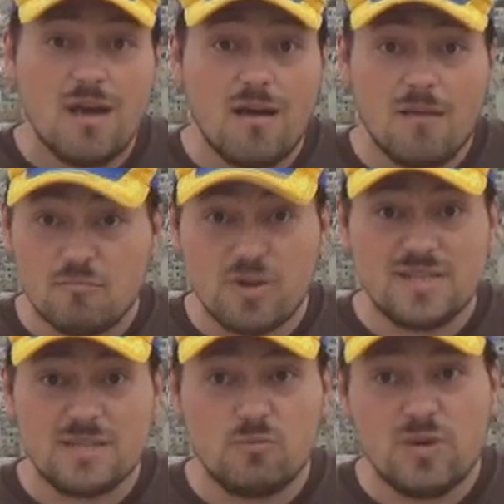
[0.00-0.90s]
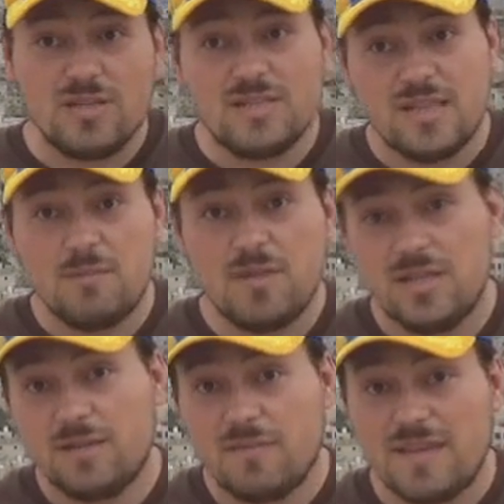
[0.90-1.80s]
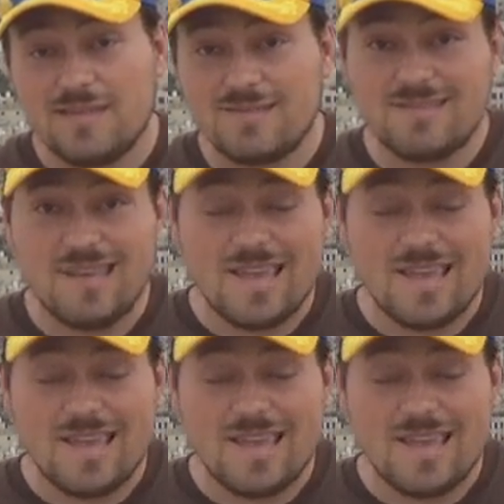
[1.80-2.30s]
uh, pleasant ones, namely that things